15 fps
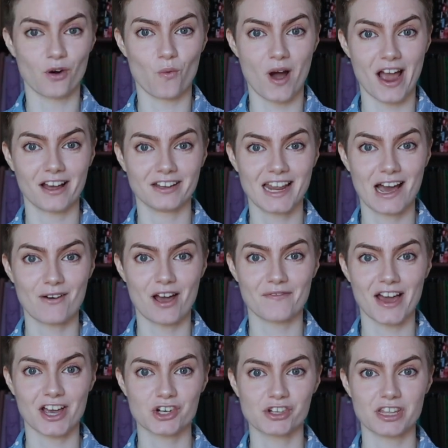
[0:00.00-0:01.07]
a while now, I've
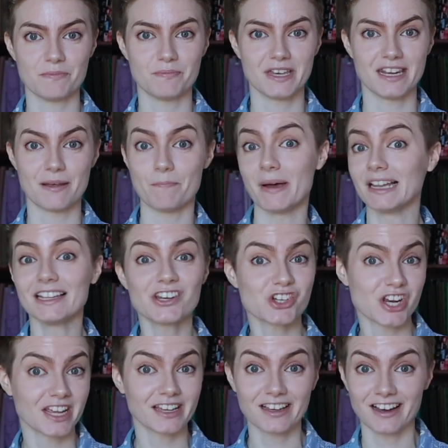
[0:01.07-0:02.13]
actually been
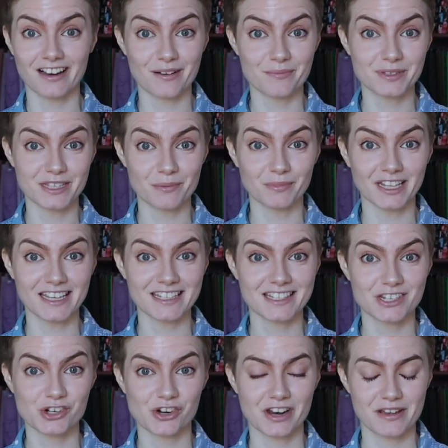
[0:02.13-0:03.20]
embellishing some lace
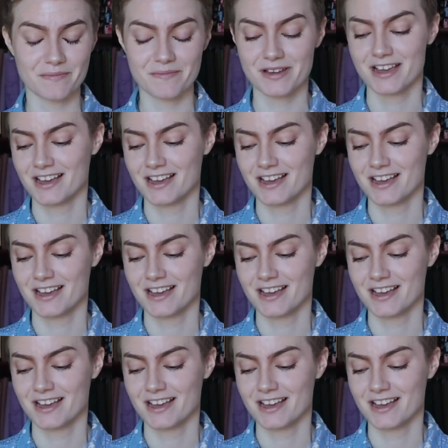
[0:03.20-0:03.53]
trim.